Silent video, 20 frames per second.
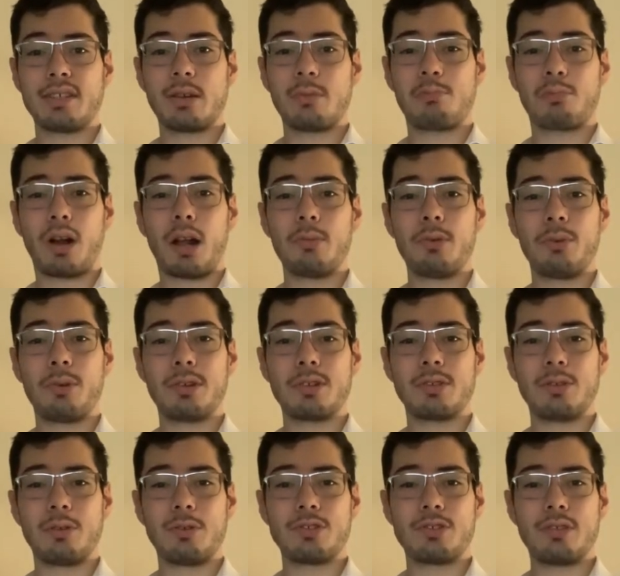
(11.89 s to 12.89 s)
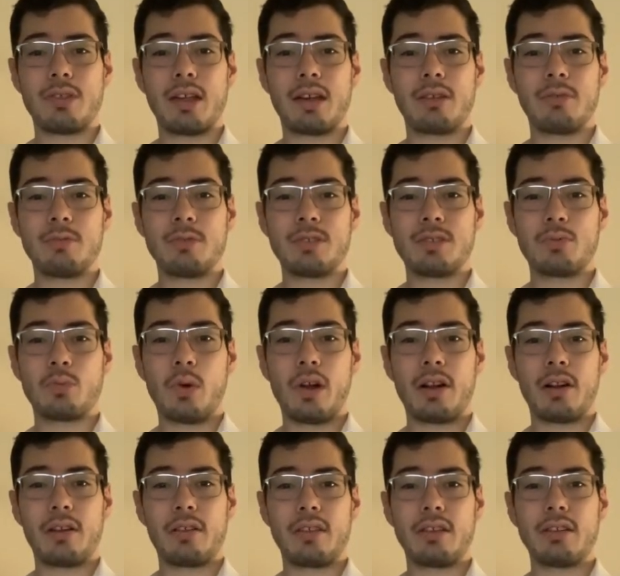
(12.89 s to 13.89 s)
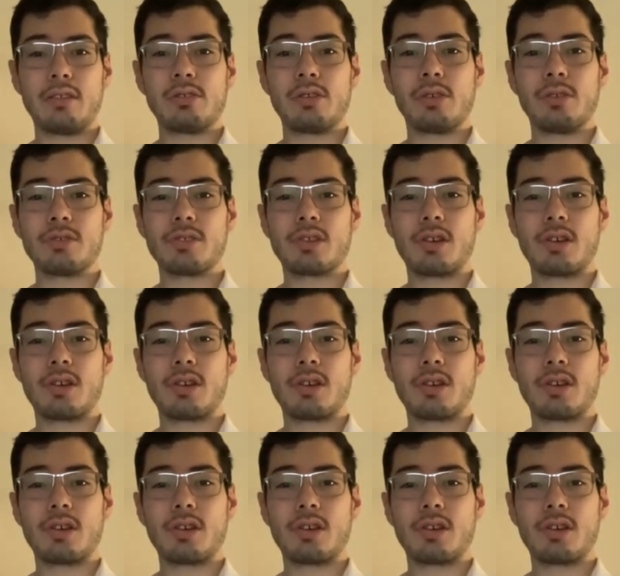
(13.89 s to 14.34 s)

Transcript: I probably would have told you that it was where the adults